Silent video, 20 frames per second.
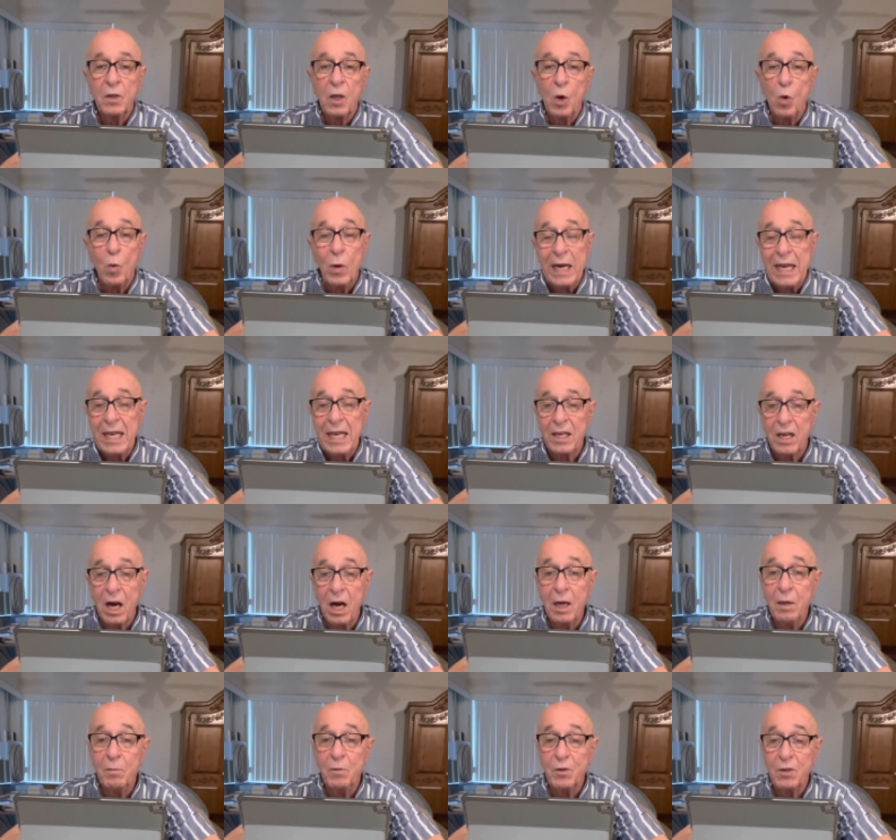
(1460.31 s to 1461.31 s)
when he
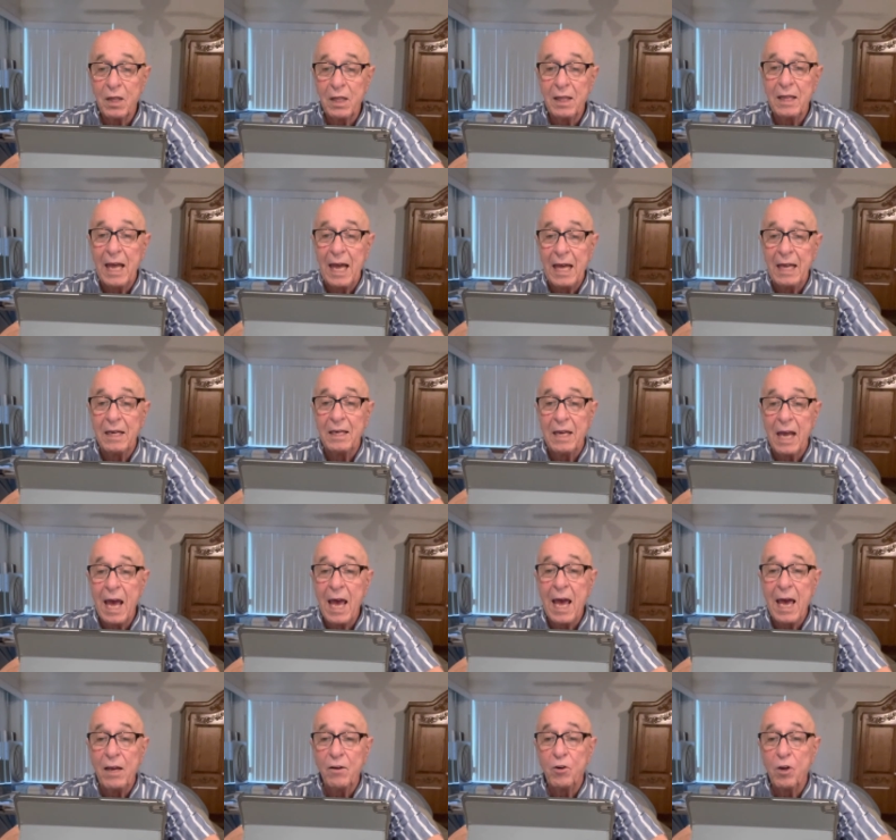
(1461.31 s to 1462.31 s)
comes in that
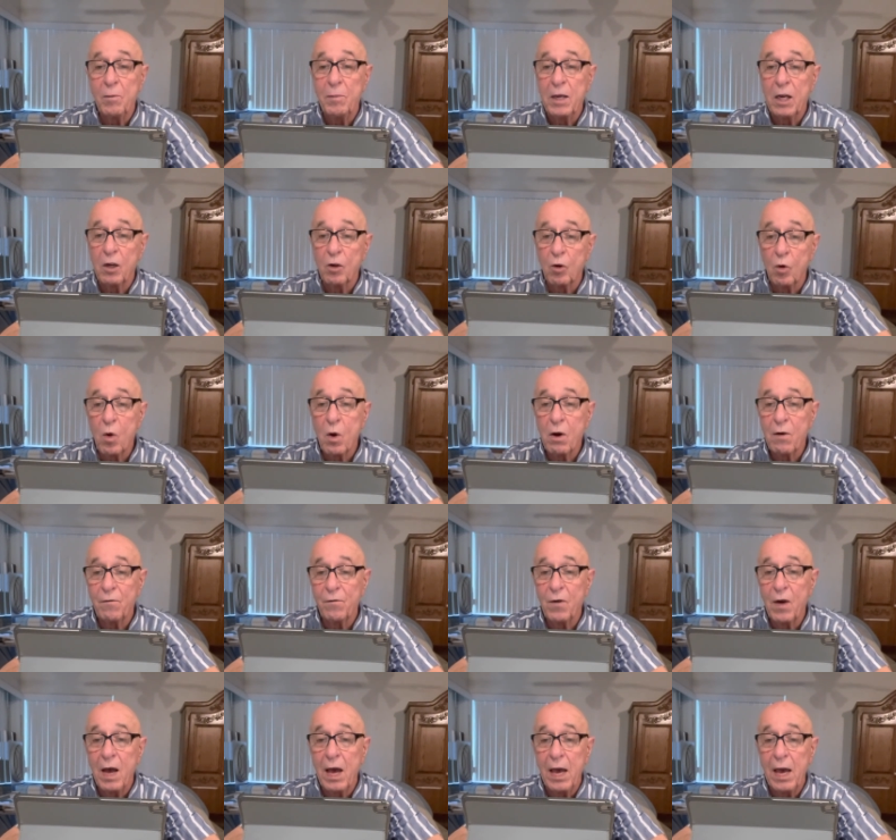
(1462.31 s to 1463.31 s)
day to be
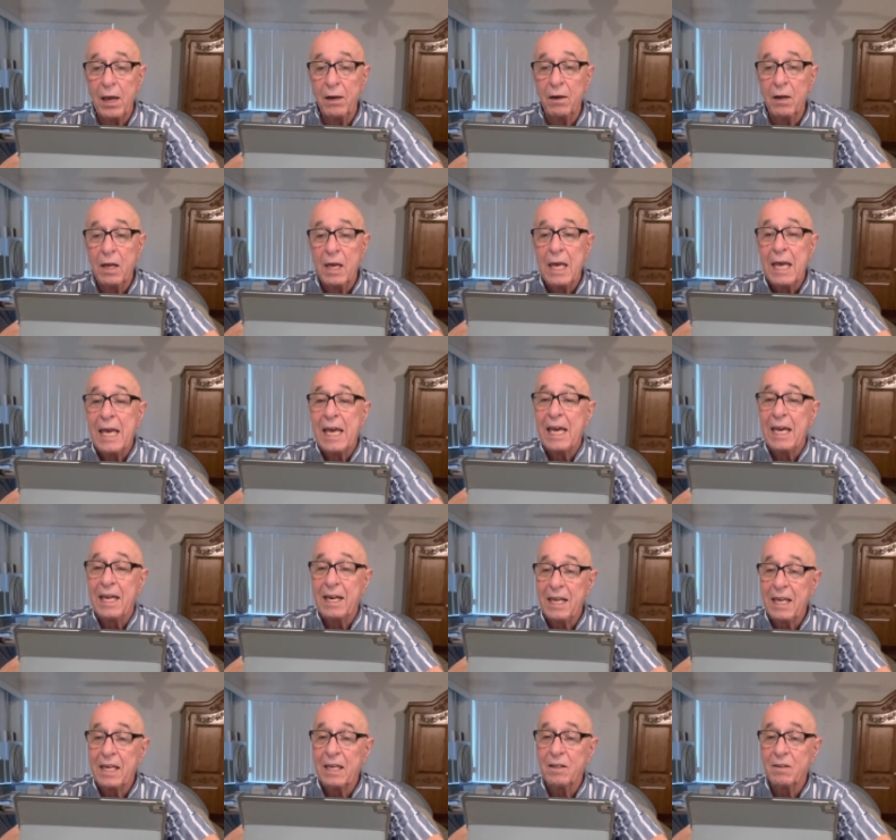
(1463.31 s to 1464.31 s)
glorified in
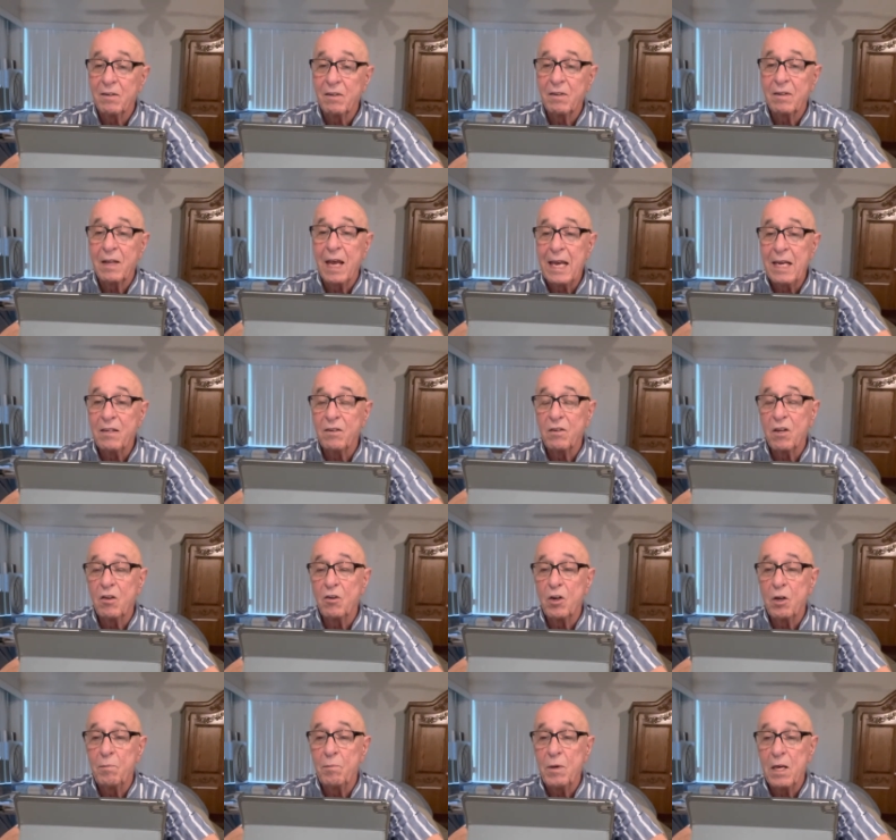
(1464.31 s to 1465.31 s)
his saints and
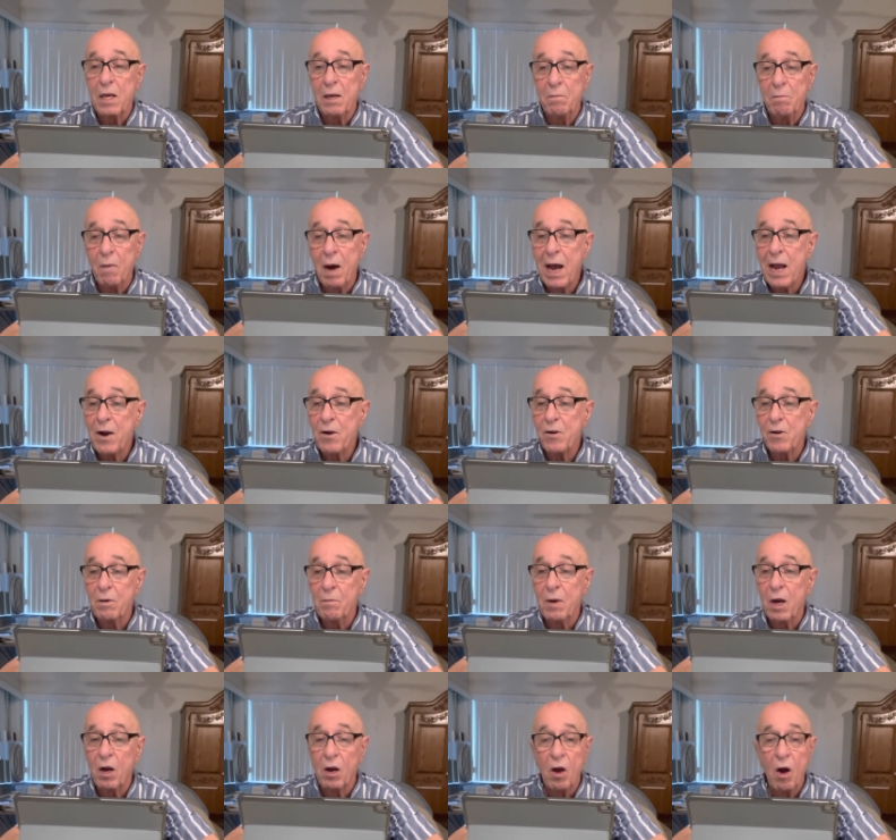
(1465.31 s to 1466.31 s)
to be admired
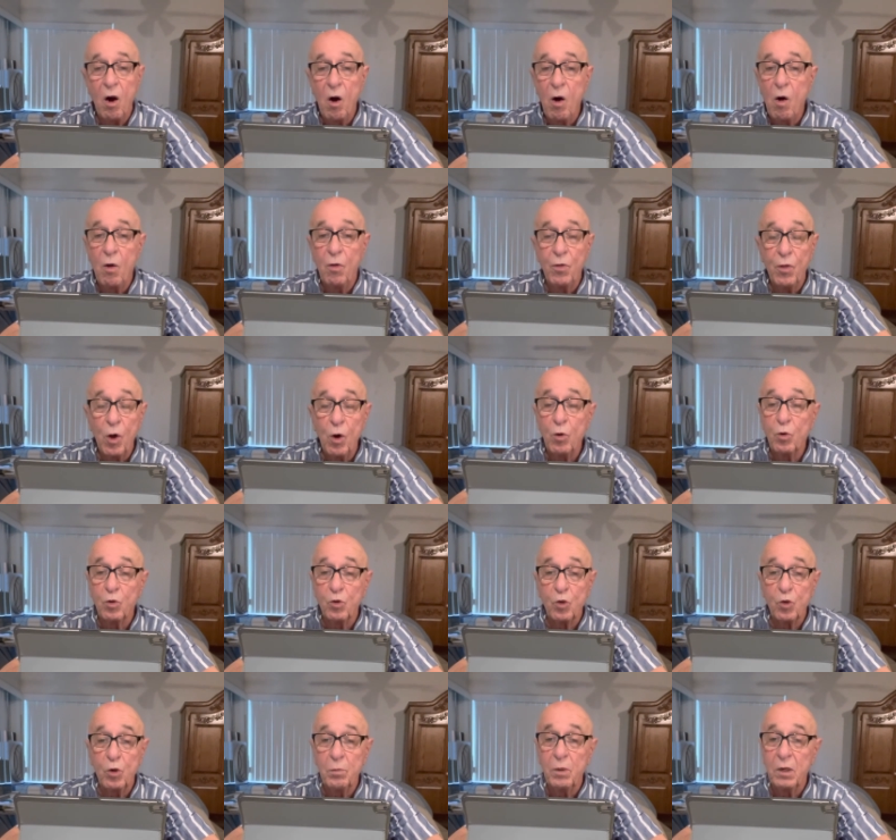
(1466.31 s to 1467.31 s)
among all those
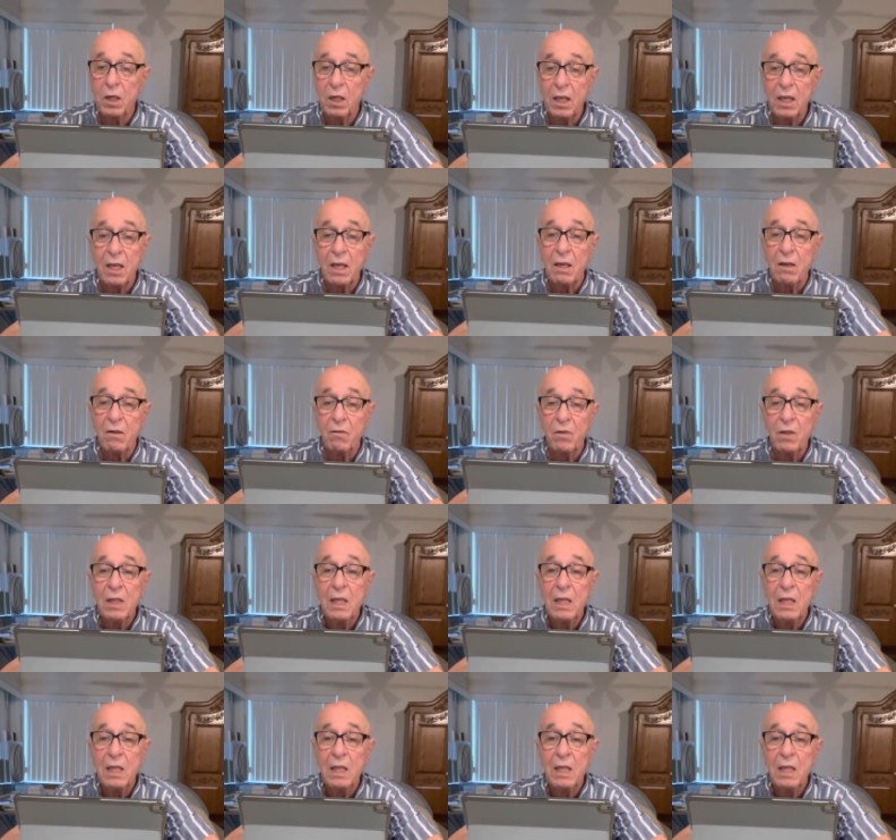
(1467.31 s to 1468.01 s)
who believe,